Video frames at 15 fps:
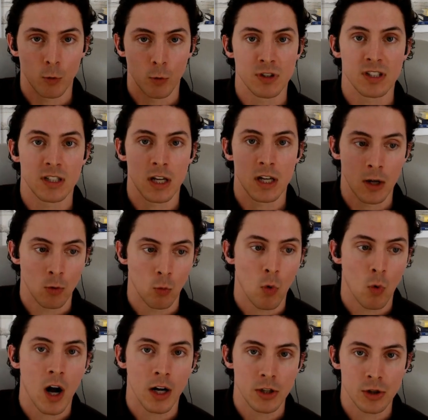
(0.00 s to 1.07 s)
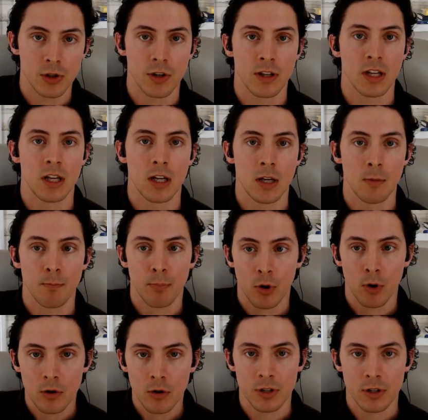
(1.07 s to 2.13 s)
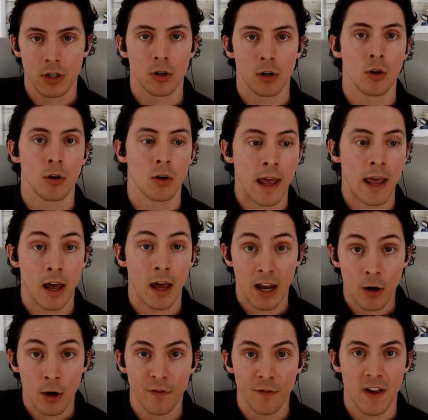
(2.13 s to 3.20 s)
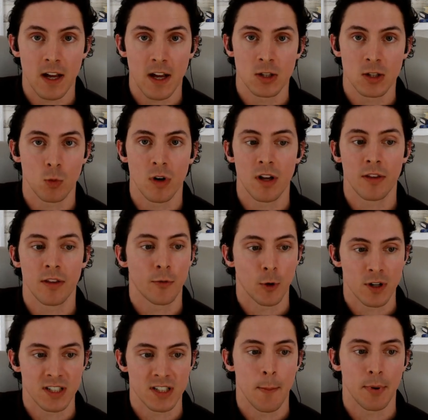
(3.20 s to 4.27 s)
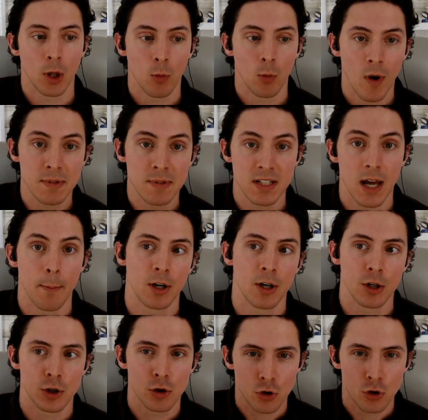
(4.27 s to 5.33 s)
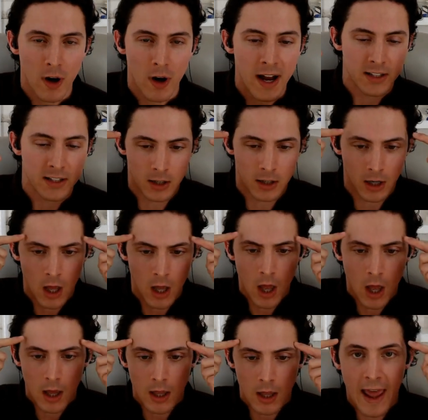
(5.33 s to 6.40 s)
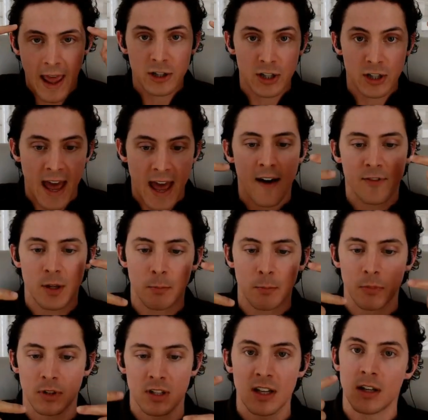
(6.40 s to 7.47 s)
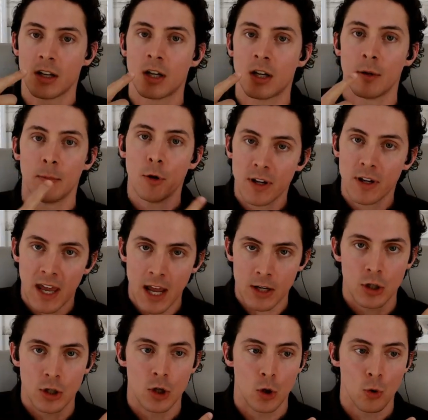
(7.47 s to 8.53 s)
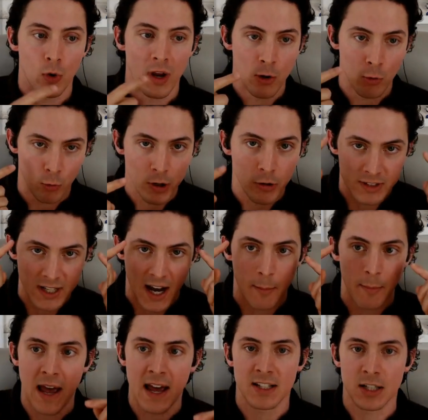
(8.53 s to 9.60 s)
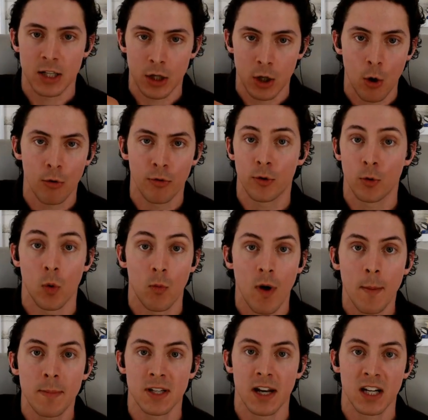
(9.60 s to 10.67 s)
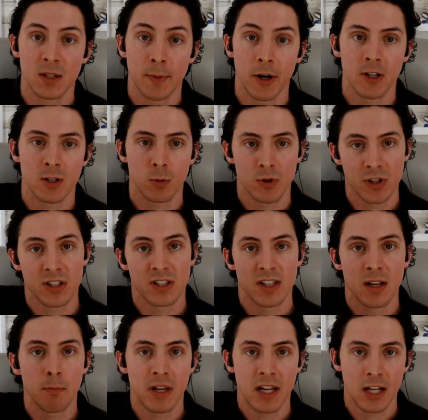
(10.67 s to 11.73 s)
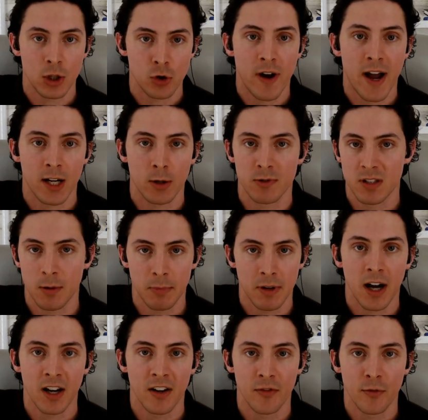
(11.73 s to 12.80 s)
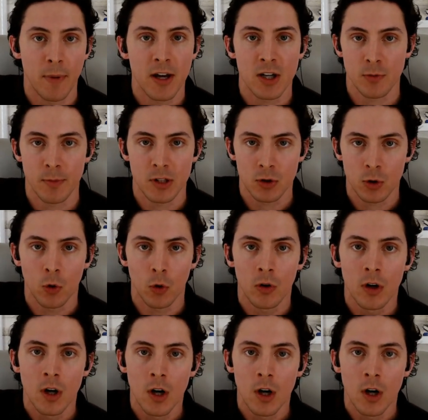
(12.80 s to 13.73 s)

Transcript: will sit and watch the person uh, interface with, for example, a website, because you're trying to actually have them communicate to you in real time as they go through a website experience, which is then being tracked with some kind of measurement tool,